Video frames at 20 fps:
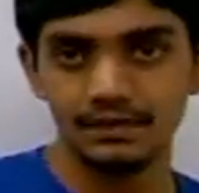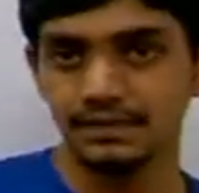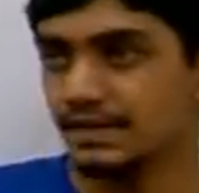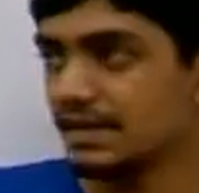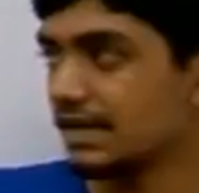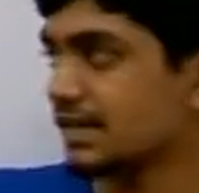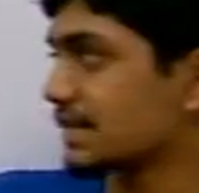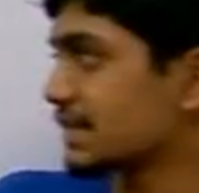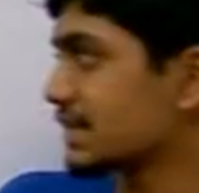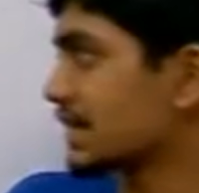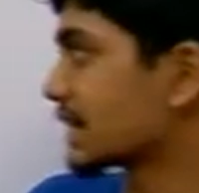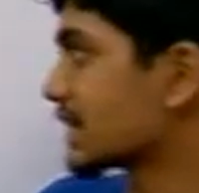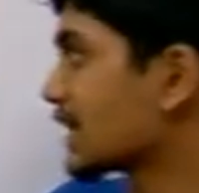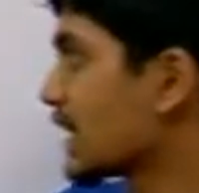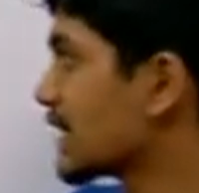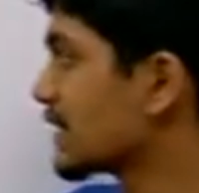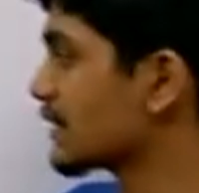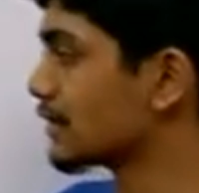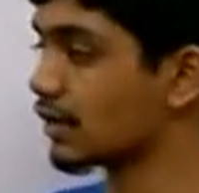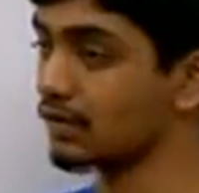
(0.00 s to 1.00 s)
this is a
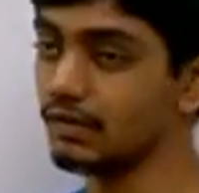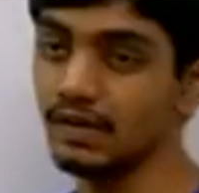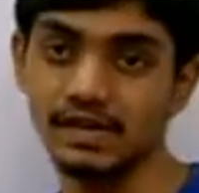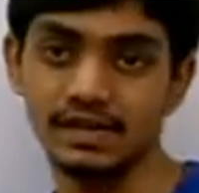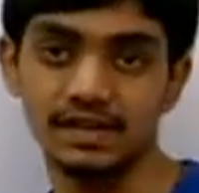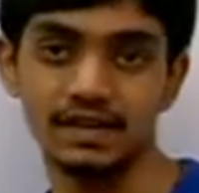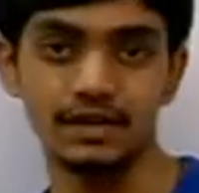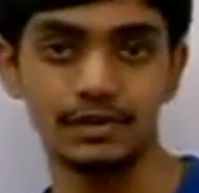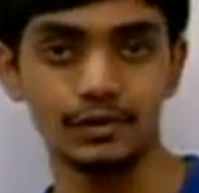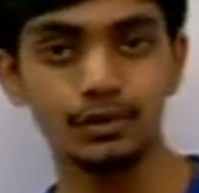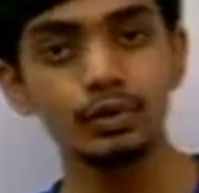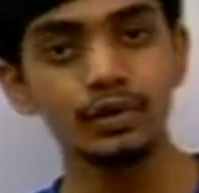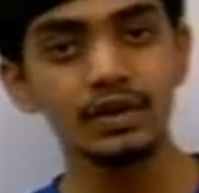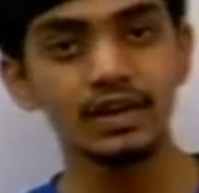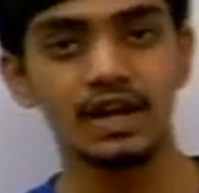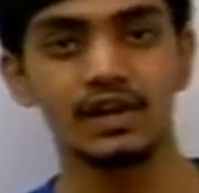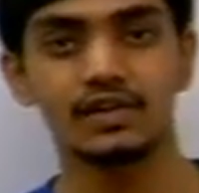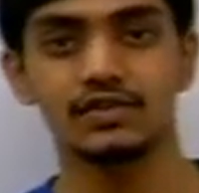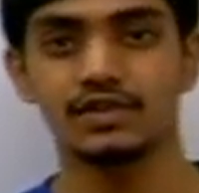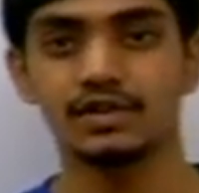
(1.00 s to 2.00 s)
kind of SN2
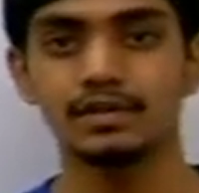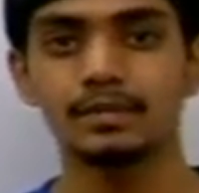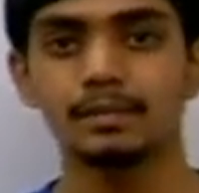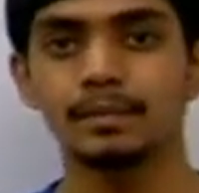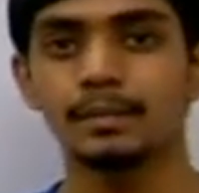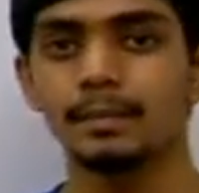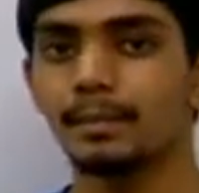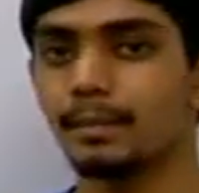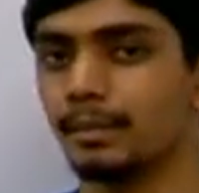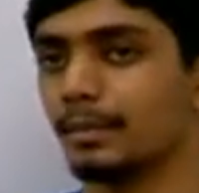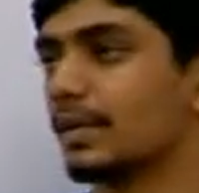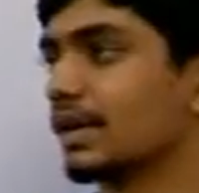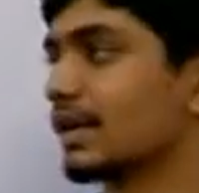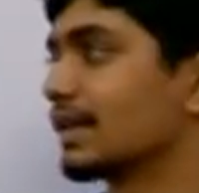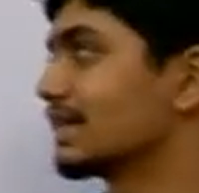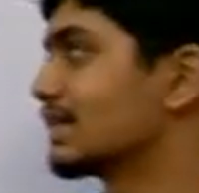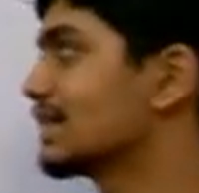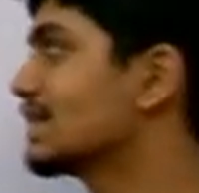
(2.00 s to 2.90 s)
reaction, but in